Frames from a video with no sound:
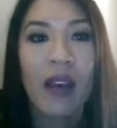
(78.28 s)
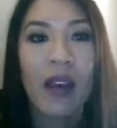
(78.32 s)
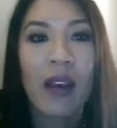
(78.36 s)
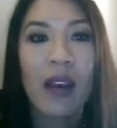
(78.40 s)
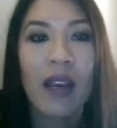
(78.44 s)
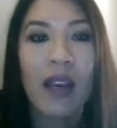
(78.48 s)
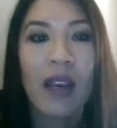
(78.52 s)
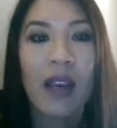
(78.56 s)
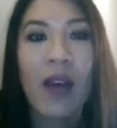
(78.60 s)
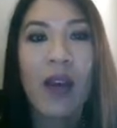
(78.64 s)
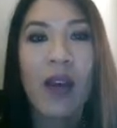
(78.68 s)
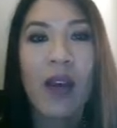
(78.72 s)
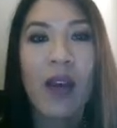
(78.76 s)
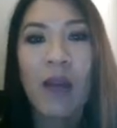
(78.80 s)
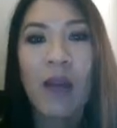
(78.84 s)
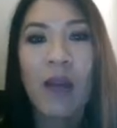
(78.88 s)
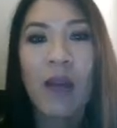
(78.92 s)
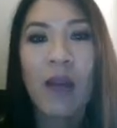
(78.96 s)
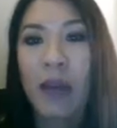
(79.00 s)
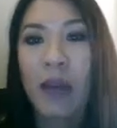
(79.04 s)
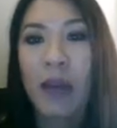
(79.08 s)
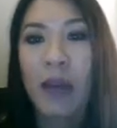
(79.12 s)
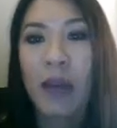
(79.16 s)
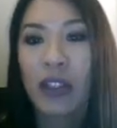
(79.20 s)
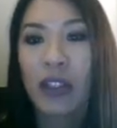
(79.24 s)
Now I'm on
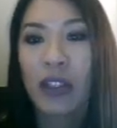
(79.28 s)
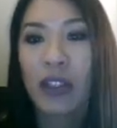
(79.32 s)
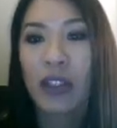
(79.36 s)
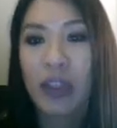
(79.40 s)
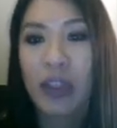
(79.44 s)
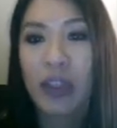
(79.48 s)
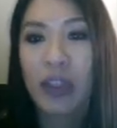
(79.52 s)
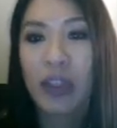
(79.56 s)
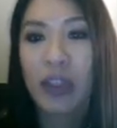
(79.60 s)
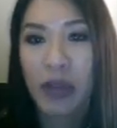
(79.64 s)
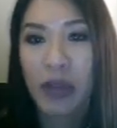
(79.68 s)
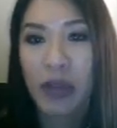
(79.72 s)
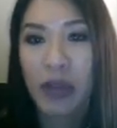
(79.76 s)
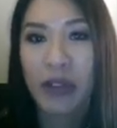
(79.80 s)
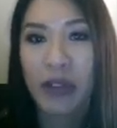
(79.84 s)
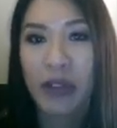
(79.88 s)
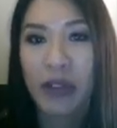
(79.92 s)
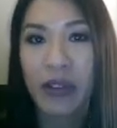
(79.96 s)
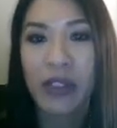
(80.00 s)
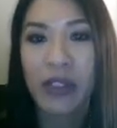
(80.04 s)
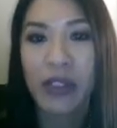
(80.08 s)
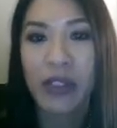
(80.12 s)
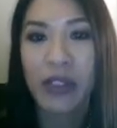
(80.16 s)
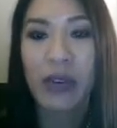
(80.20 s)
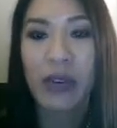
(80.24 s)
my personal computer,
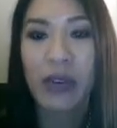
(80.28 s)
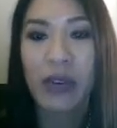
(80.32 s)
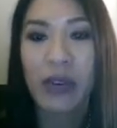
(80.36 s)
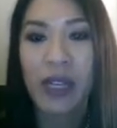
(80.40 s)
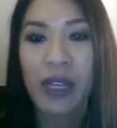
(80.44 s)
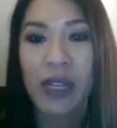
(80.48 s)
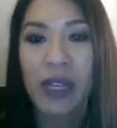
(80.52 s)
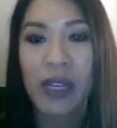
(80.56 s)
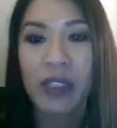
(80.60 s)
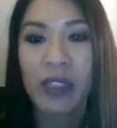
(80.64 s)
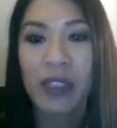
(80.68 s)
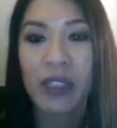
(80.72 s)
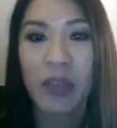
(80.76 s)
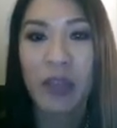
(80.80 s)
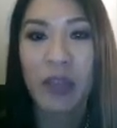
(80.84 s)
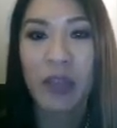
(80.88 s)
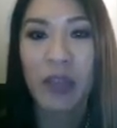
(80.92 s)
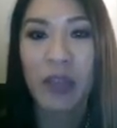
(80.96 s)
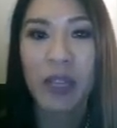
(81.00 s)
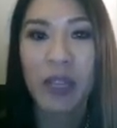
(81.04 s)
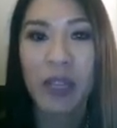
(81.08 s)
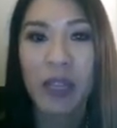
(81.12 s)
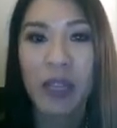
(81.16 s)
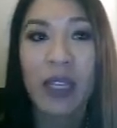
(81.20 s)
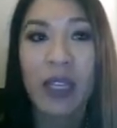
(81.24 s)
so it took me
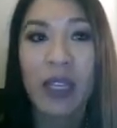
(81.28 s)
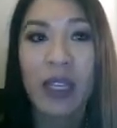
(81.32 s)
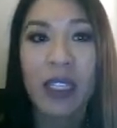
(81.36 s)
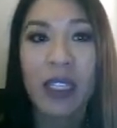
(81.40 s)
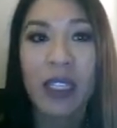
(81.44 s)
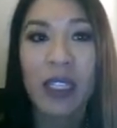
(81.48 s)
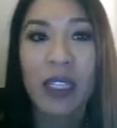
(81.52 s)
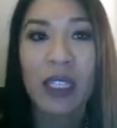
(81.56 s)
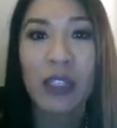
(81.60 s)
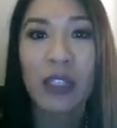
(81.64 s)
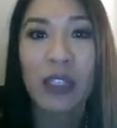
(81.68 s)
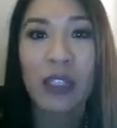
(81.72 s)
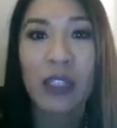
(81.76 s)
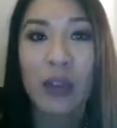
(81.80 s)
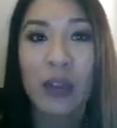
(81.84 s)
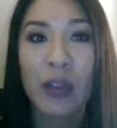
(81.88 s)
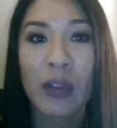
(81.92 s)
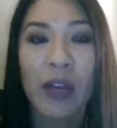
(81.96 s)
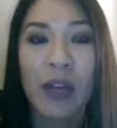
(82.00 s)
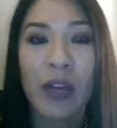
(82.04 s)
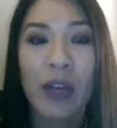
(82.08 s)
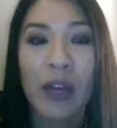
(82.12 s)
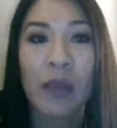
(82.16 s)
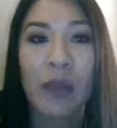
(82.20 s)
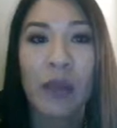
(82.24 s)
directly into
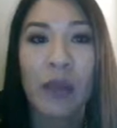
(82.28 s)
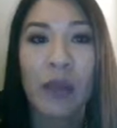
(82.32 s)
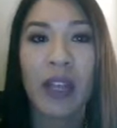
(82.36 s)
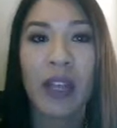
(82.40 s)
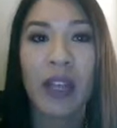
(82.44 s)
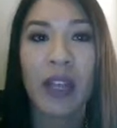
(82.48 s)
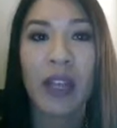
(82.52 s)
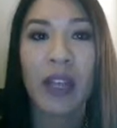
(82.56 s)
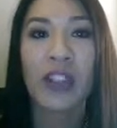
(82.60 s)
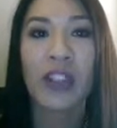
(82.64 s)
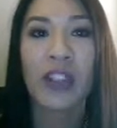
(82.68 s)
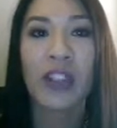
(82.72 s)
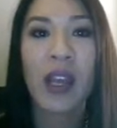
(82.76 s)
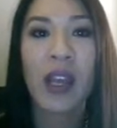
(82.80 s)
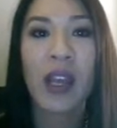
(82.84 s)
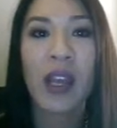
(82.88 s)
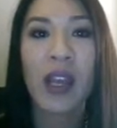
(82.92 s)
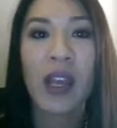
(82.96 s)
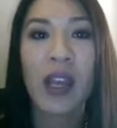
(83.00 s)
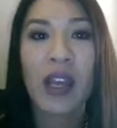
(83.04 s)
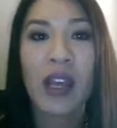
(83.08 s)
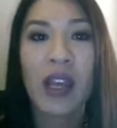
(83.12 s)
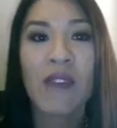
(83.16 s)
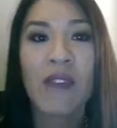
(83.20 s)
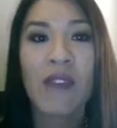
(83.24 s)
my home page.
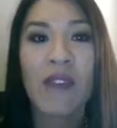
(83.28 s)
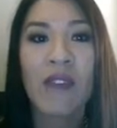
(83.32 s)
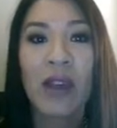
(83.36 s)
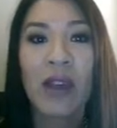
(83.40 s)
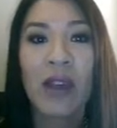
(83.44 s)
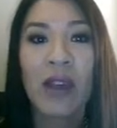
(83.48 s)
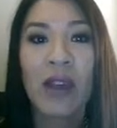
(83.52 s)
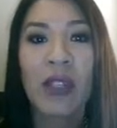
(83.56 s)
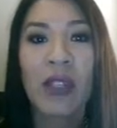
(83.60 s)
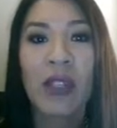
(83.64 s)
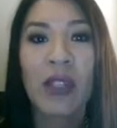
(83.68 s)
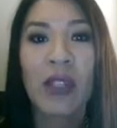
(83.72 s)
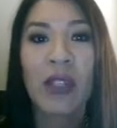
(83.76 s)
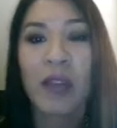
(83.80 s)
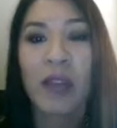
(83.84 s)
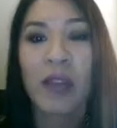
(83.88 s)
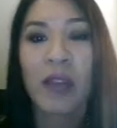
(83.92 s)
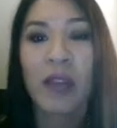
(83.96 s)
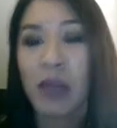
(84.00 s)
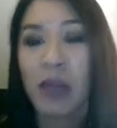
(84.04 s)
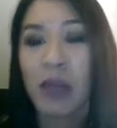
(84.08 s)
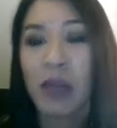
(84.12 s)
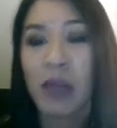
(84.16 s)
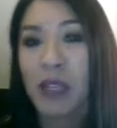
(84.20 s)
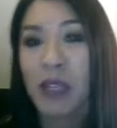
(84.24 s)
If I was on a
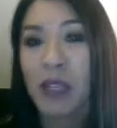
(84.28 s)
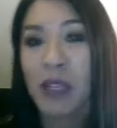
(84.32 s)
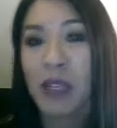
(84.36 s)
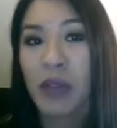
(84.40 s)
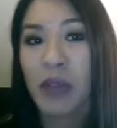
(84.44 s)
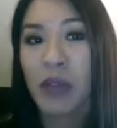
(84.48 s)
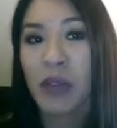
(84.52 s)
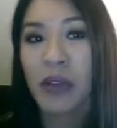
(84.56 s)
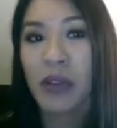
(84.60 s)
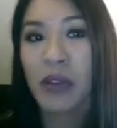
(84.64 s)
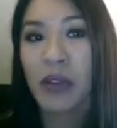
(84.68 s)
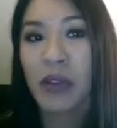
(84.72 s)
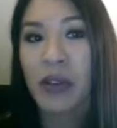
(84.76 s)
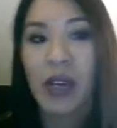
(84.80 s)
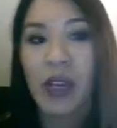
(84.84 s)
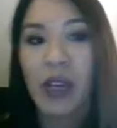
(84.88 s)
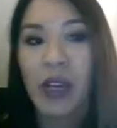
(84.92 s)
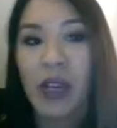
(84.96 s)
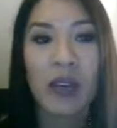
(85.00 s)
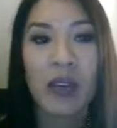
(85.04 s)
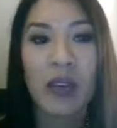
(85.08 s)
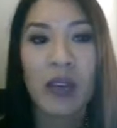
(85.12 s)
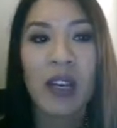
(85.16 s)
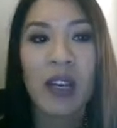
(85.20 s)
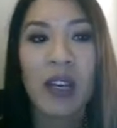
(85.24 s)
public computer, it will
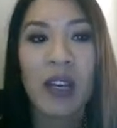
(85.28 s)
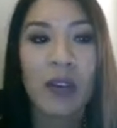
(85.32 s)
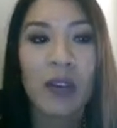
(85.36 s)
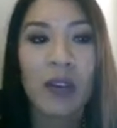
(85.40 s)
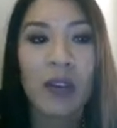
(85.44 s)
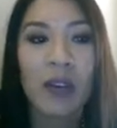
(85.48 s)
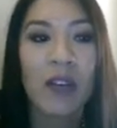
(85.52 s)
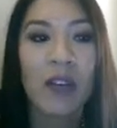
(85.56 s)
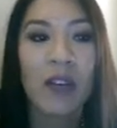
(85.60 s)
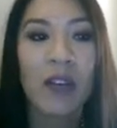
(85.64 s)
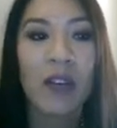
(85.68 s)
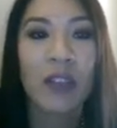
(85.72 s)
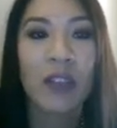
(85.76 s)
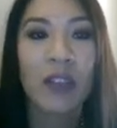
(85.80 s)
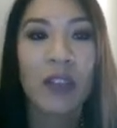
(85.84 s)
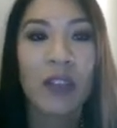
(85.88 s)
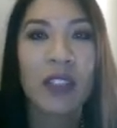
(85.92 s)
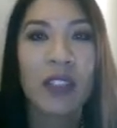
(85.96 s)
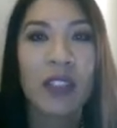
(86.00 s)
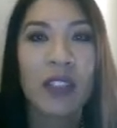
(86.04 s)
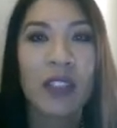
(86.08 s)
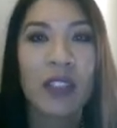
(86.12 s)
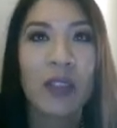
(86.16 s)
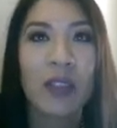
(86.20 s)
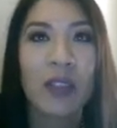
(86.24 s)
give me a couple of
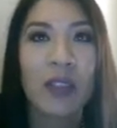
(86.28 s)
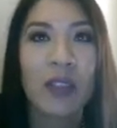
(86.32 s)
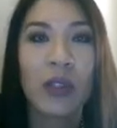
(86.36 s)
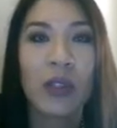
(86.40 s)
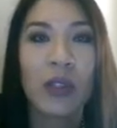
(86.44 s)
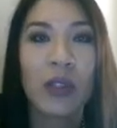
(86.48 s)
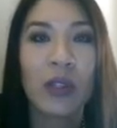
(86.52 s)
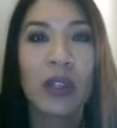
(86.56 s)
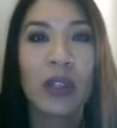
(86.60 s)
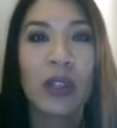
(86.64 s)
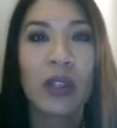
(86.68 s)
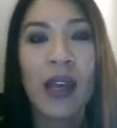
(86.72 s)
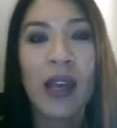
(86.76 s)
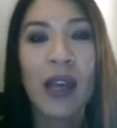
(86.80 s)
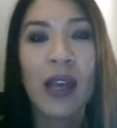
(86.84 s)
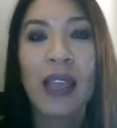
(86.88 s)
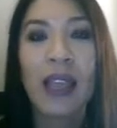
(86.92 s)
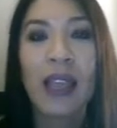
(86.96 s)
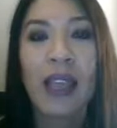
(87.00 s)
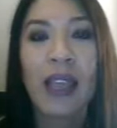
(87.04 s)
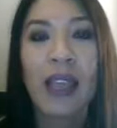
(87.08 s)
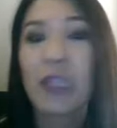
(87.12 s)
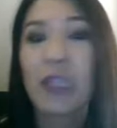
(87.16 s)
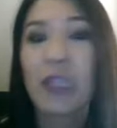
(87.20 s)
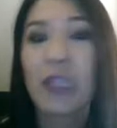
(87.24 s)
options. It will
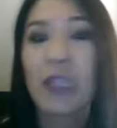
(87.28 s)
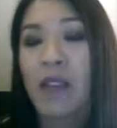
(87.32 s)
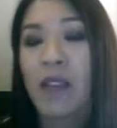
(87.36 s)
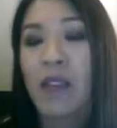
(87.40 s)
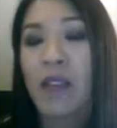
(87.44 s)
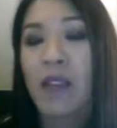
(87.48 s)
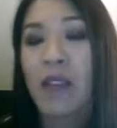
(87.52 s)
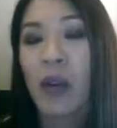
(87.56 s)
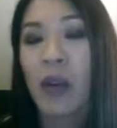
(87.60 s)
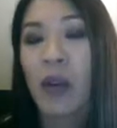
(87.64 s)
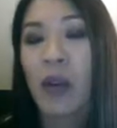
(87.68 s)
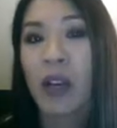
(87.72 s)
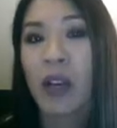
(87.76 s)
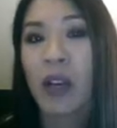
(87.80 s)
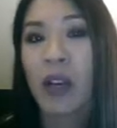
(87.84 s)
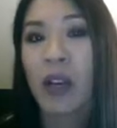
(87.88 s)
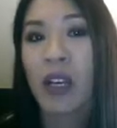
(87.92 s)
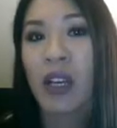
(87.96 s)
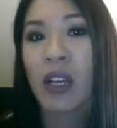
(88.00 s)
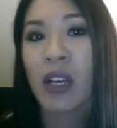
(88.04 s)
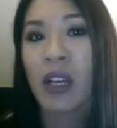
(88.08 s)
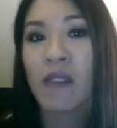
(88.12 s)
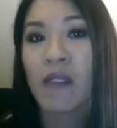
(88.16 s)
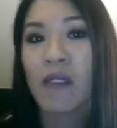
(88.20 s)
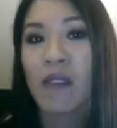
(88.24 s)
ask me if I want to
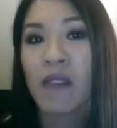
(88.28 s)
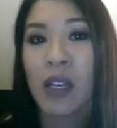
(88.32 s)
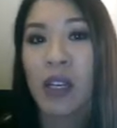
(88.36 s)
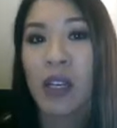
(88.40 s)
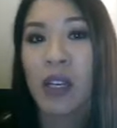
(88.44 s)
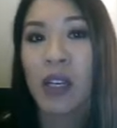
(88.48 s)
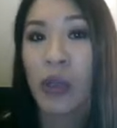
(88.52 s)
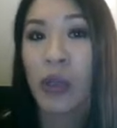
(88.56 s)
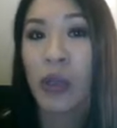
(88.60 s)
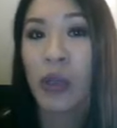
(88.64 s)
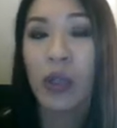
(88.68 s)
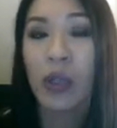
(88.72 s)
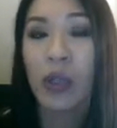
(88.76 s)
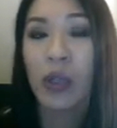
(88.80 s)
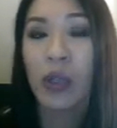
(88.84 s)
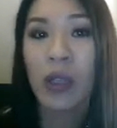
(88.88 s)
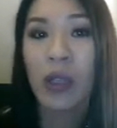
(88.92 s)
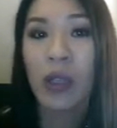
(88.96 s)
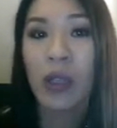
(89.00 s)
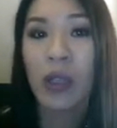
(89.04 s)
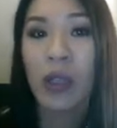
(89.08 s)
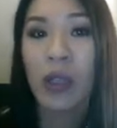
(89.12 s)
log in via Google,